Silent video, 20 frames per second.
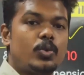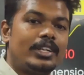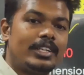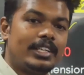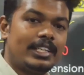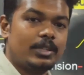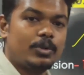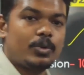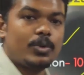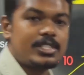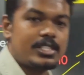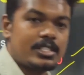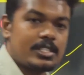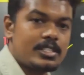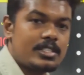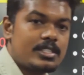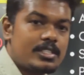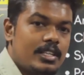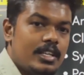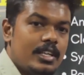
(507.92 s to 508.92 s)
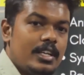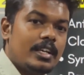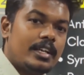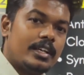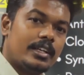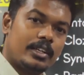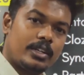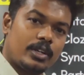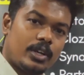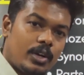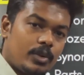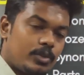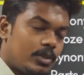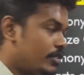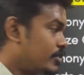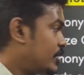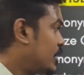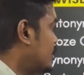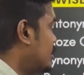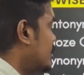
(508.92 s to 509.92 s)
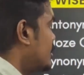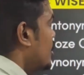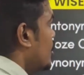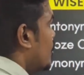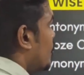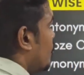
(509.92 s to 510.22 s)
120 questions, out of this,